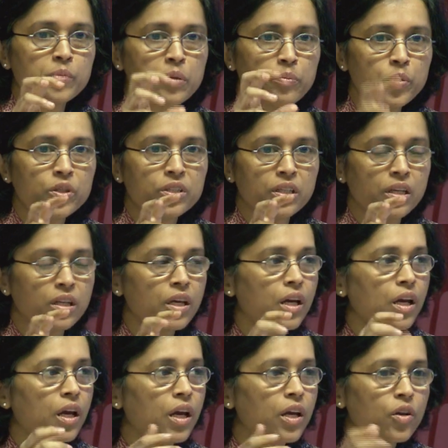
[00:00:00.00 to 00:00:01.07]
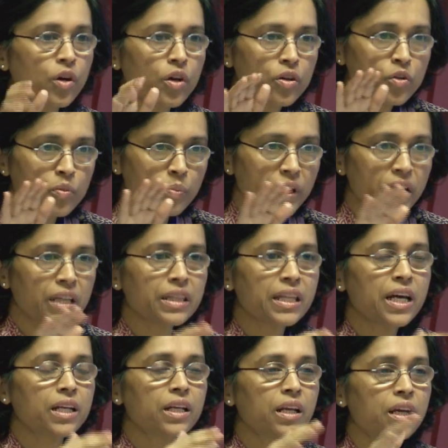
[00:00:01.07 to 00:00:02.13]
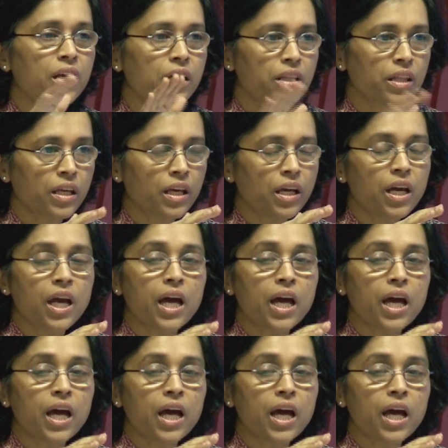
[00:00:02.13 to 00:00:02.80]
being put in order to bring in that thing.